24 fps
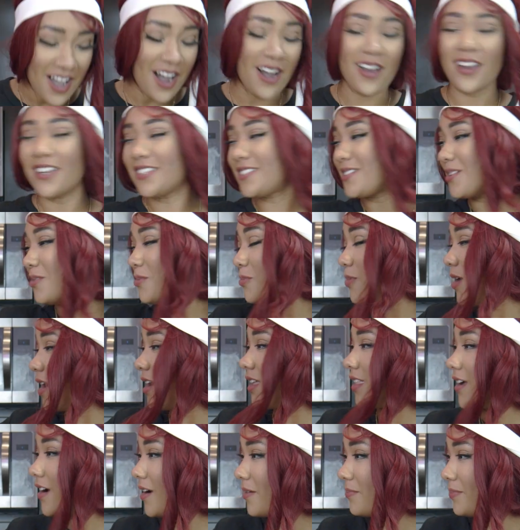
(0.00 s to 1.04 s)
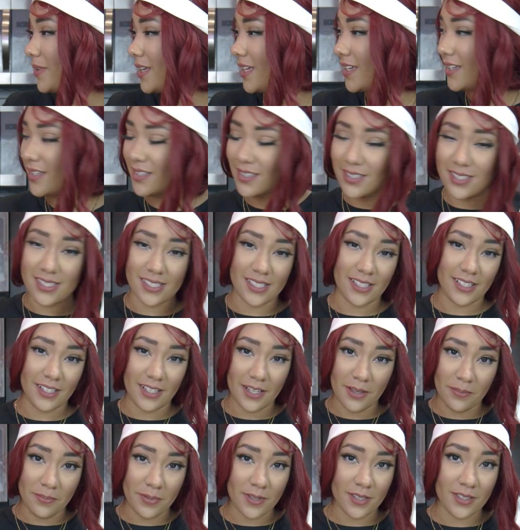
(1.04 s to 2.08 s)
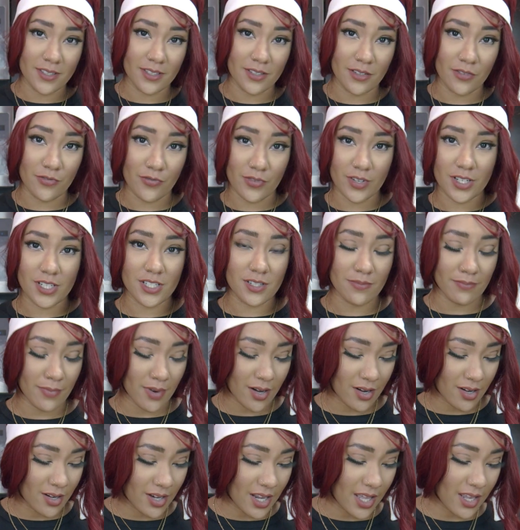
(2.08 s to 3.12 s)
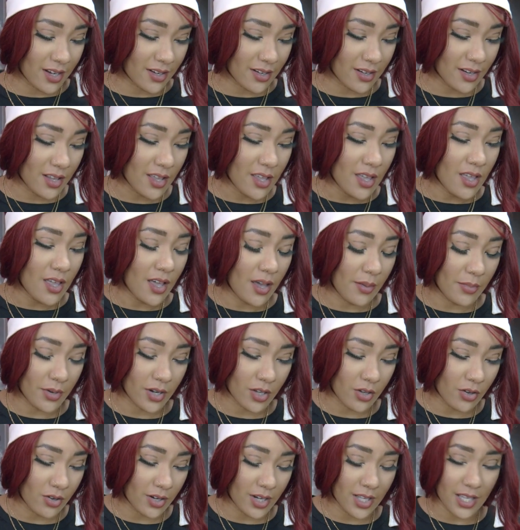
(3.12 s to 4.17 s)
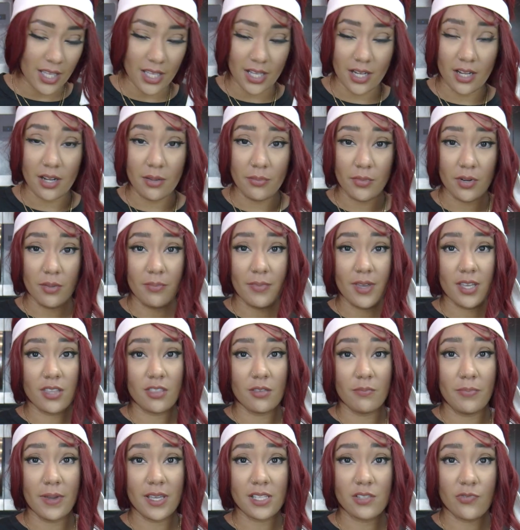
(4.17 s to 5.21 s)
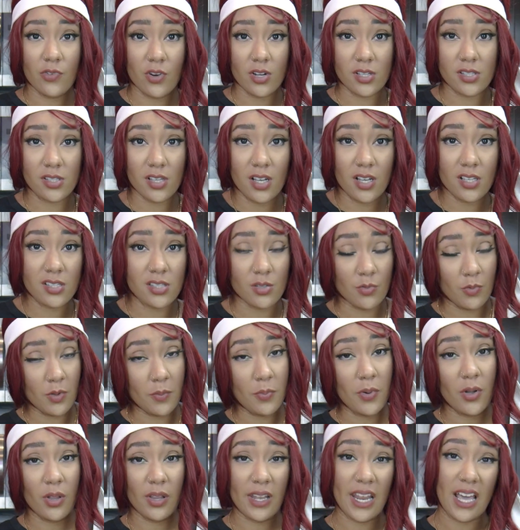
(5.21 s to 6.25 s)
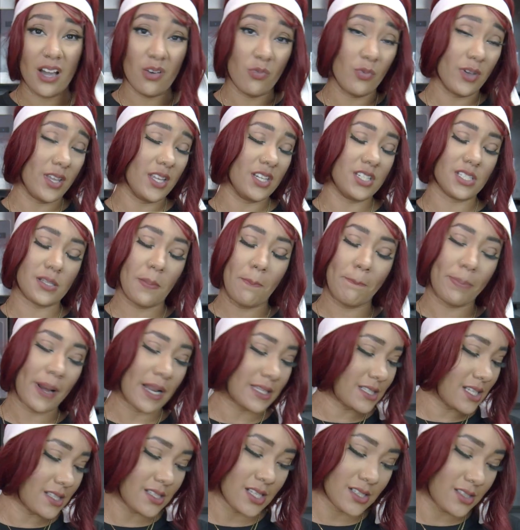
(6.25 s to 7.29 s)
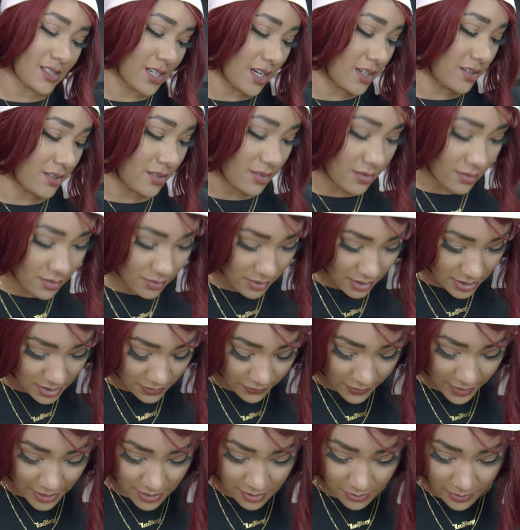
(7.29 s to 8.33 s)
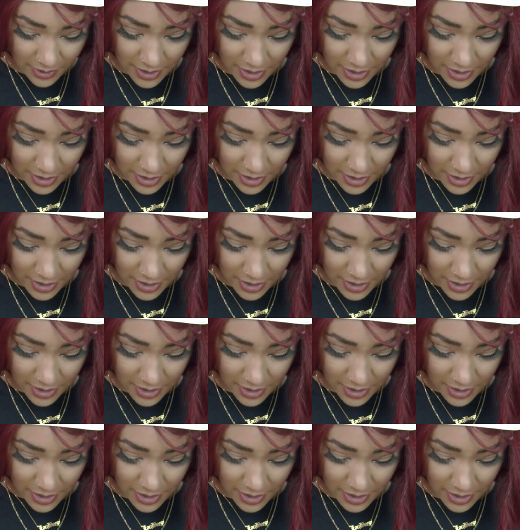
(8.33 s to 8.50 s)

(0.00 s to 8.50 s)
All right, so while our meat is sitting up in the fridge marinating, I'm gonna go on ahead and I'm gonna make the base for our sauce. So when we pull it out, we can just as fast as we